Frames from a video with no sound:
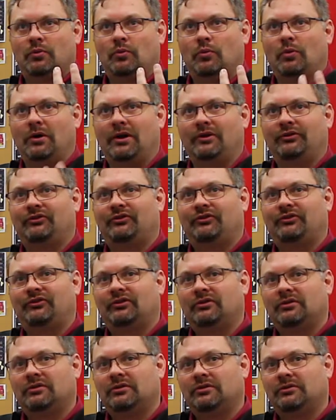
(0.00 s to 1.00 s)

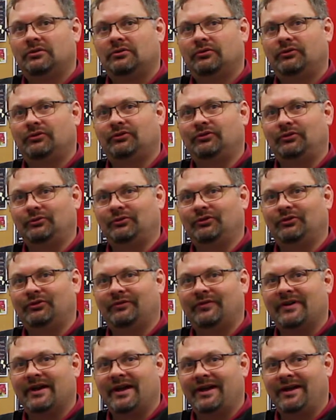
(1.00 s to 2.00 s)
Once students
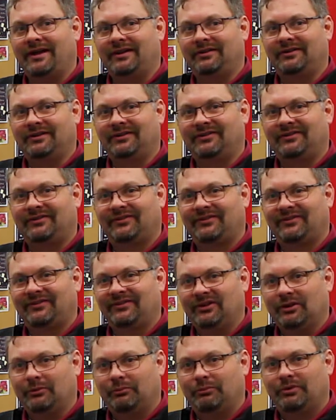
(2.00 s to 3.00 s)
have had a
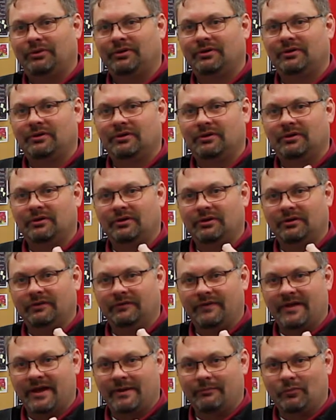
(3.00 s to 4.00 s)
sip
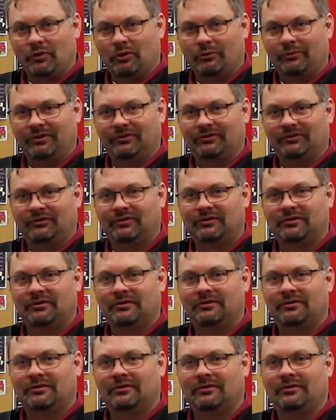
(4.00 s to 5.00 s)
of that moment,
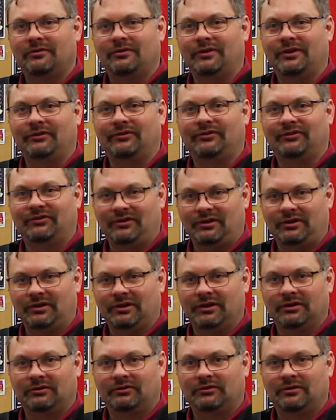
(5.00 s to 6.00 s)
they seek
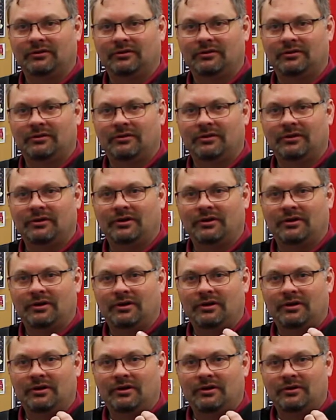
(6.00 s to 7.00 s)
it.
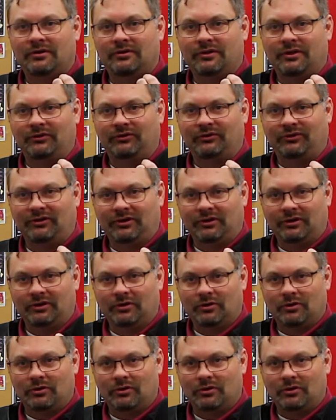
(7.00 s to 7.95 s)
They seek it